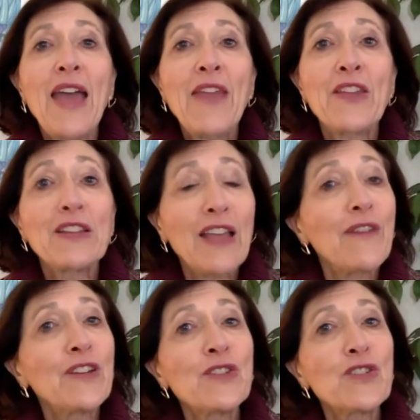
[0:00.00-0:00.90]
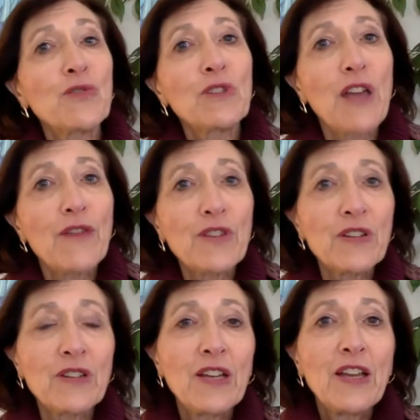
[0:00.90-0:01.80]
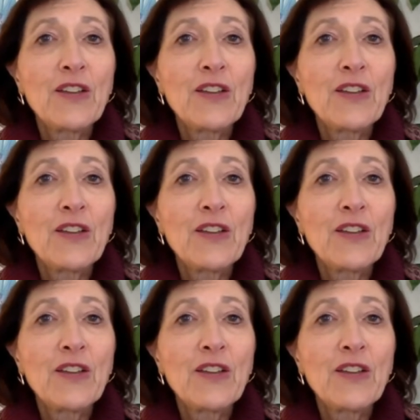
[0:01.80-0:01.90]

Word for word: and then eleven to eleven